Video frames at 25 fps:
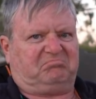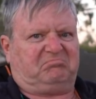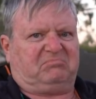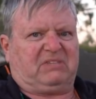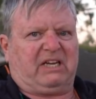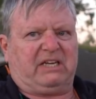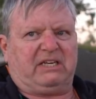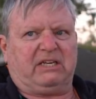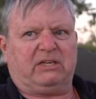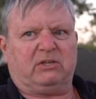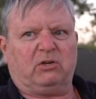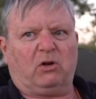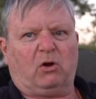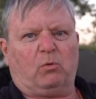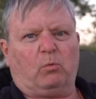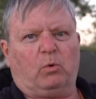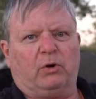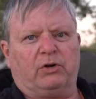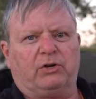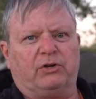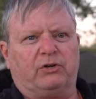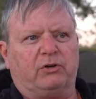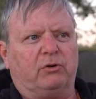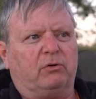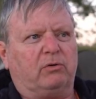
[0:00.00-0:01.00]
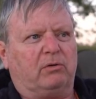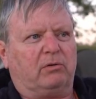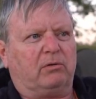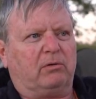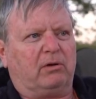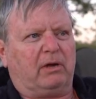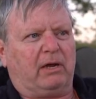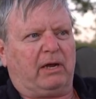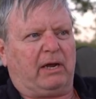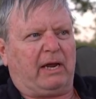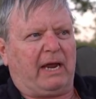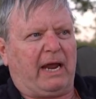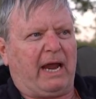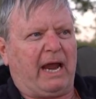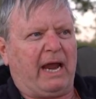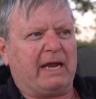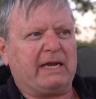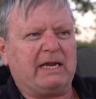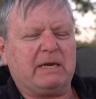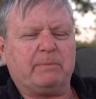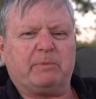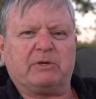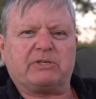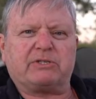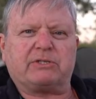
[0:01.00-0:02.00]
they did not want to do
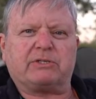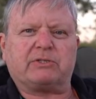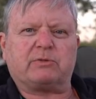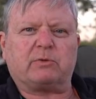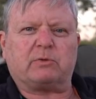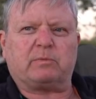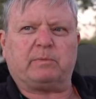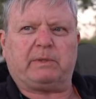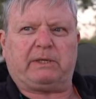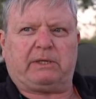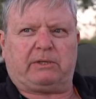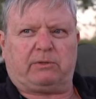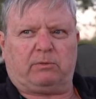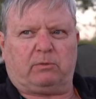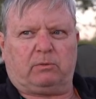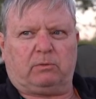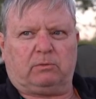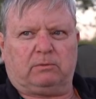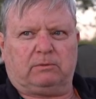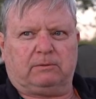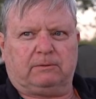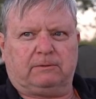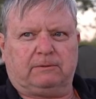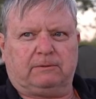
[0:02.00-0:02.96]
any business with me at all.